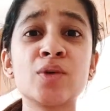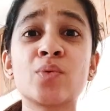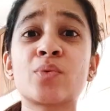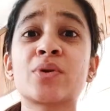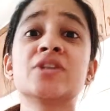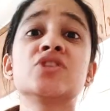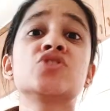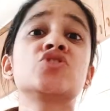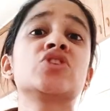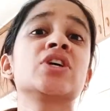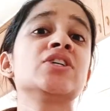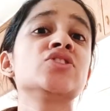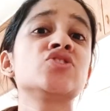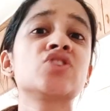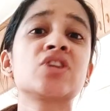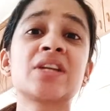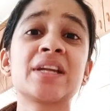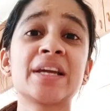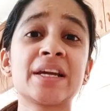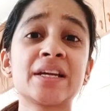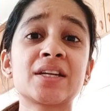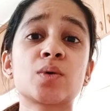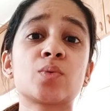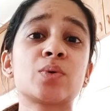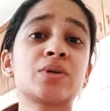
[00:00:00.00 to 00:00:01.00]
You can change it
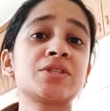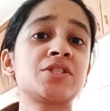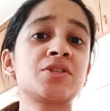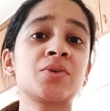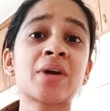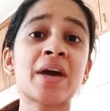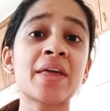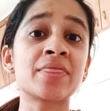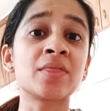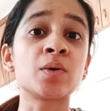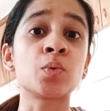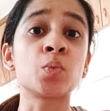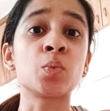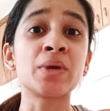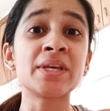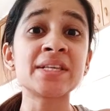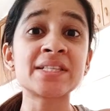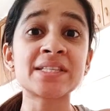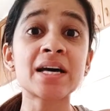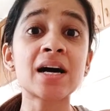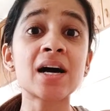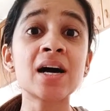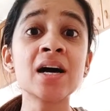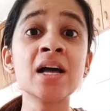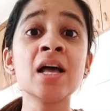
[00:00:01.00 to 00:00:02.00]
later once you get the
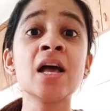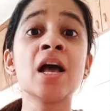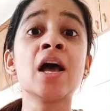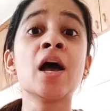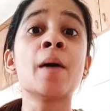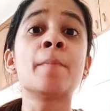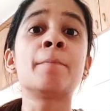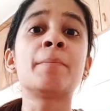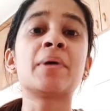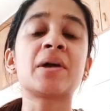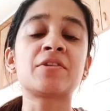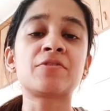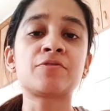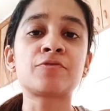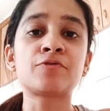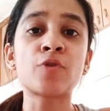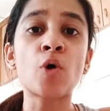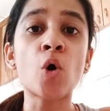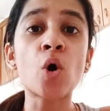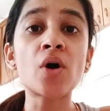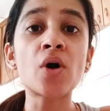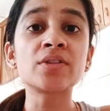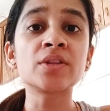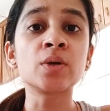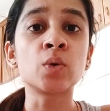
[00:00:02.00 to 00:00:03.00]
visa, but
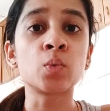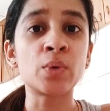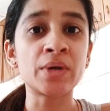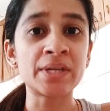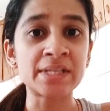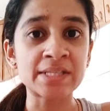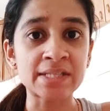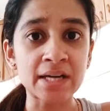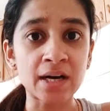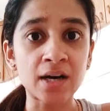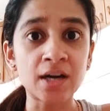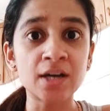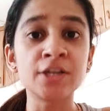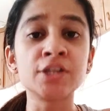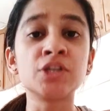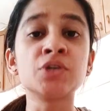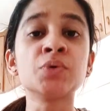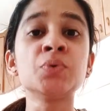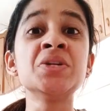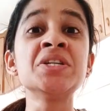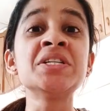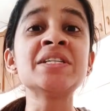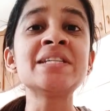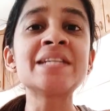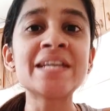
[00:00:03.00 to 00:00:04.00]
for the visa
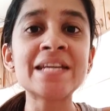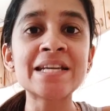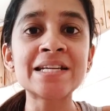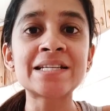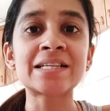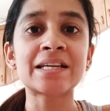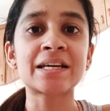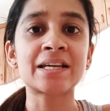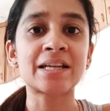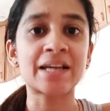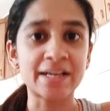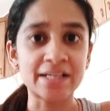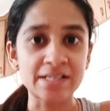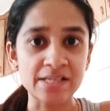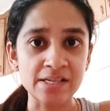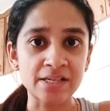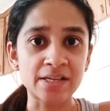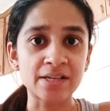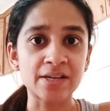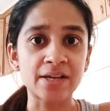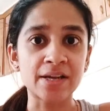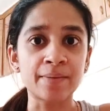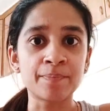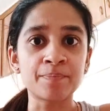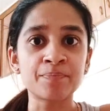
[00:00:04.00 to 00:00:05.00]
you need an
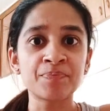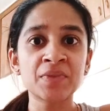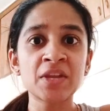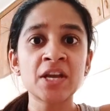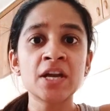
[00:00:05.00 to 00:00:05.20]
itinerary.